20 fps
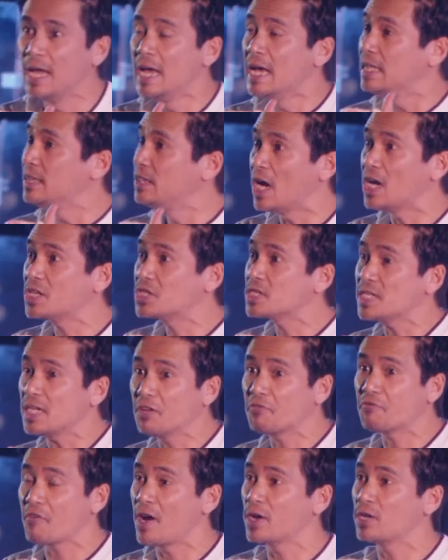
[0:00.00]
not just in
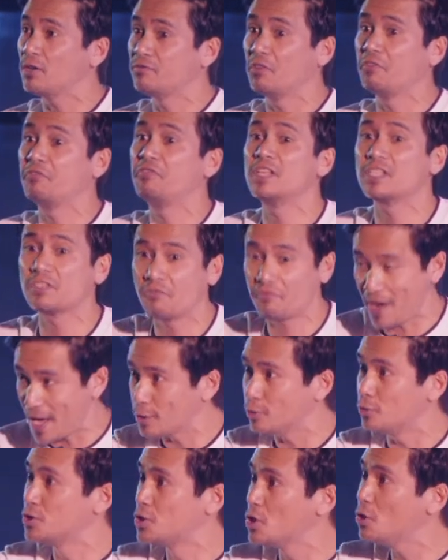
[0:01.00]
front of his
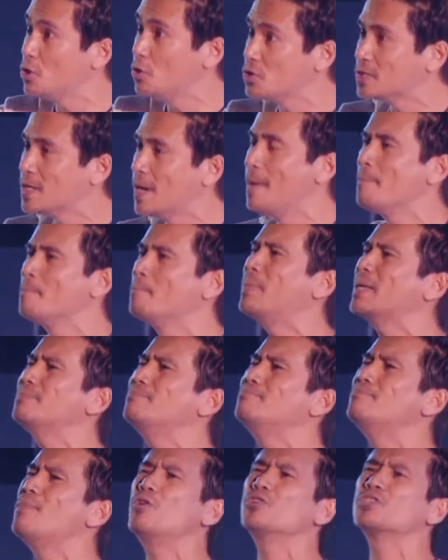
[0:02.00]
fellow Jews, but
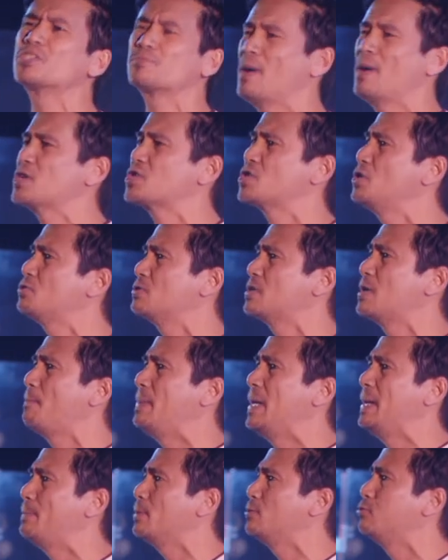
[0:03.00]
most especially to the
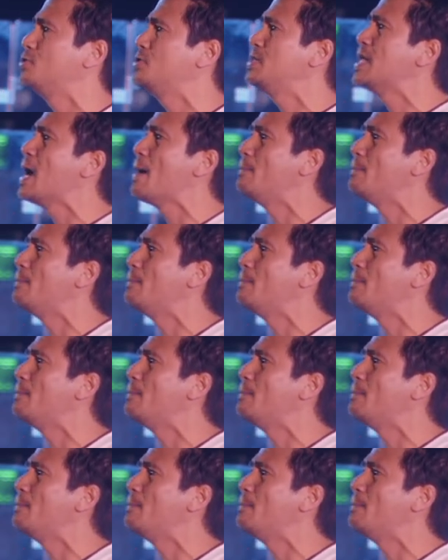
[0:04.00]
people who did not